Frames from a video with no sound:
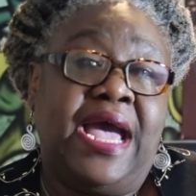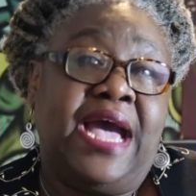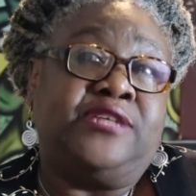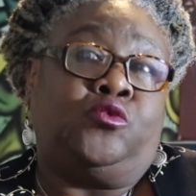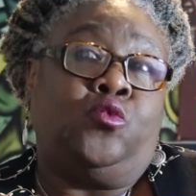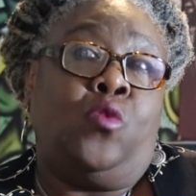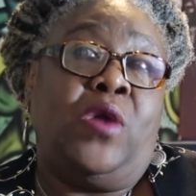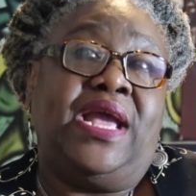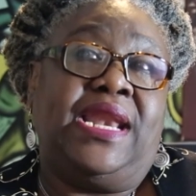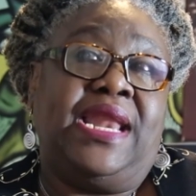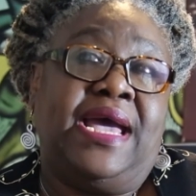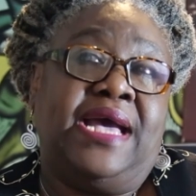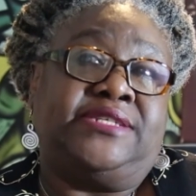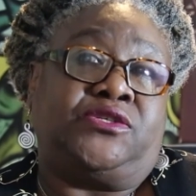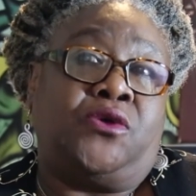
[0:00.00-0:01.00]
as well
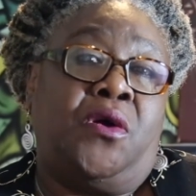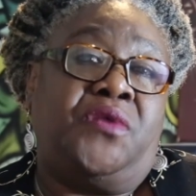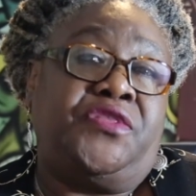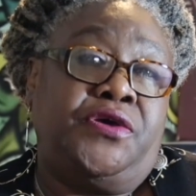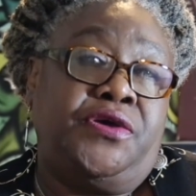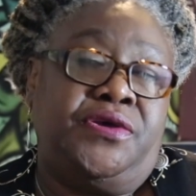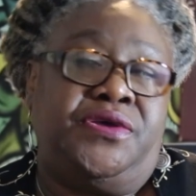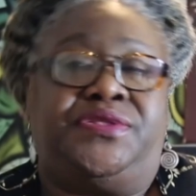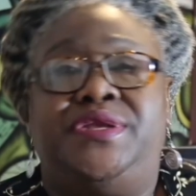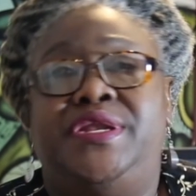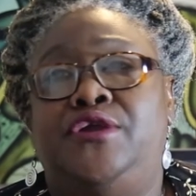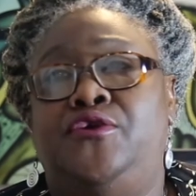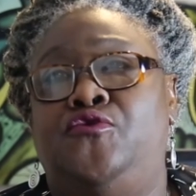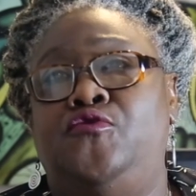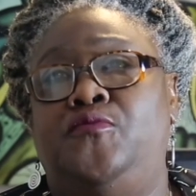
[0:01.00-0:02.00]
as other
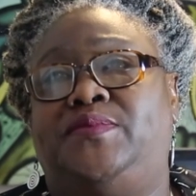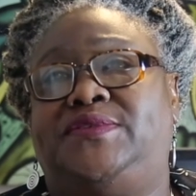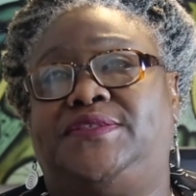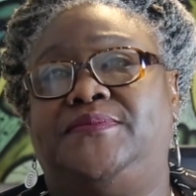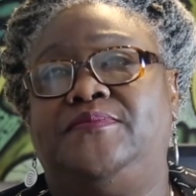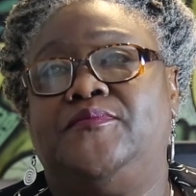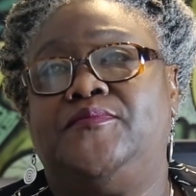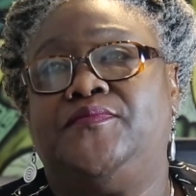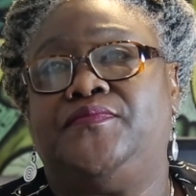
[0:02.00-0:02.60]
ethnic groups.